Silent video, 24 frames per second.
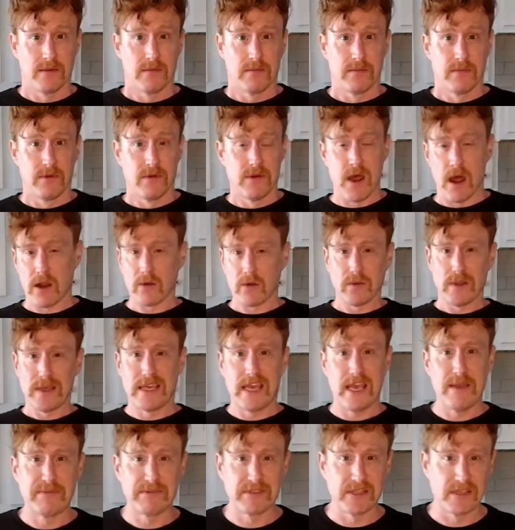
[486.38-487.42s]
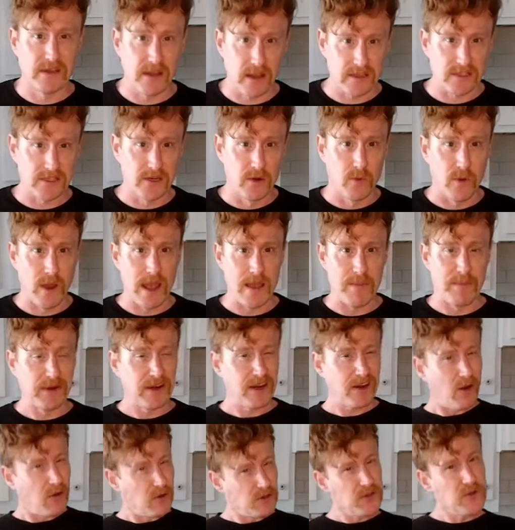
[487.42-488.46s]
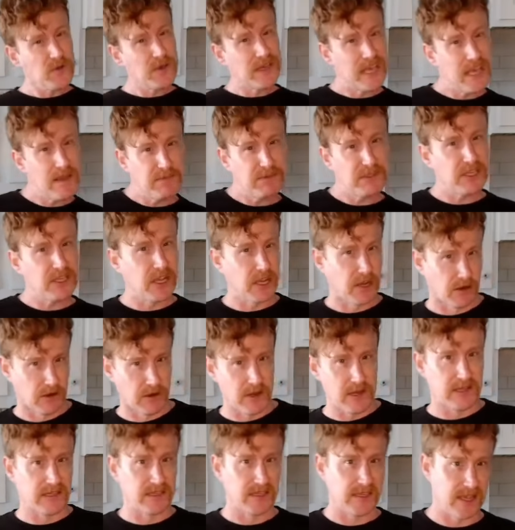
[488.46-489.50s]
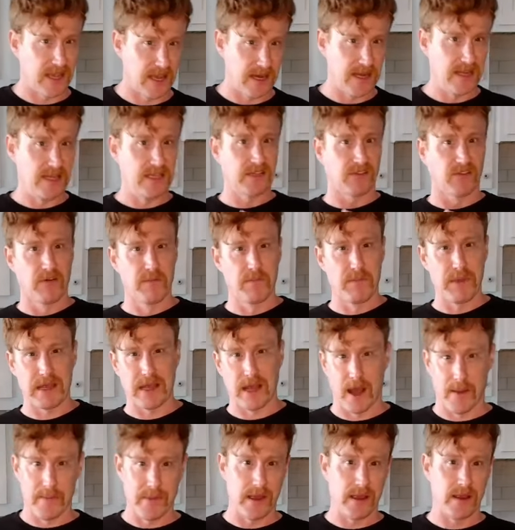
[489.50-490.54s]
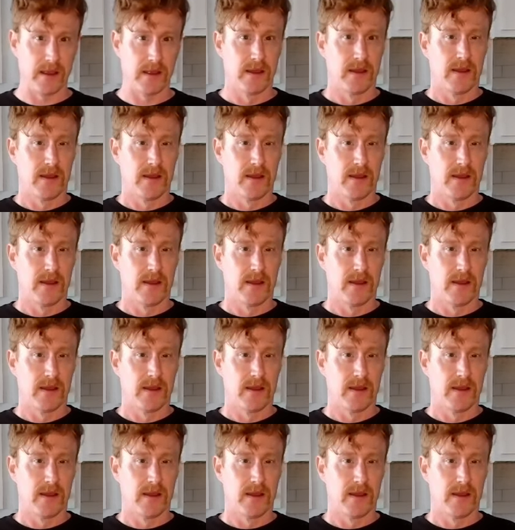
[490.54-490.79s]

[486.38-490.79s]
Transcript: not only keeps the dust away, but it also keeps curious kitties from becoming